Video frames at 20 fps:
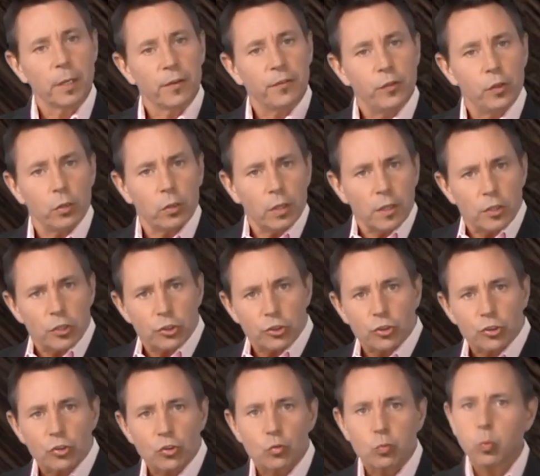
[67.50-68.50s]
But if you can
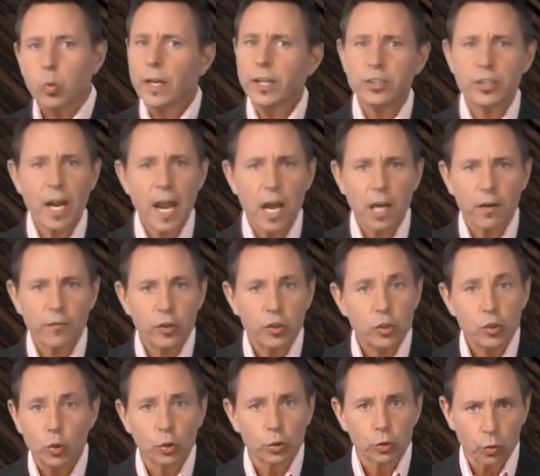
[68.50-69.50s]
switch out of a
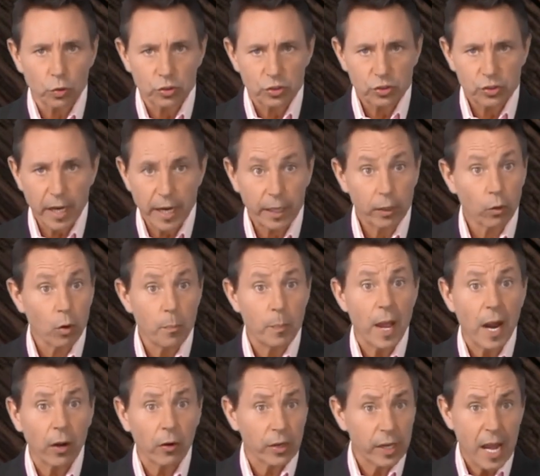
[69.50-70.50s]
neutral state, or
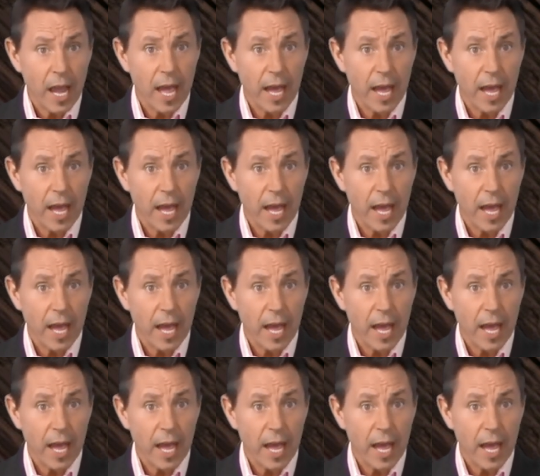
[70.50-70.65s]
better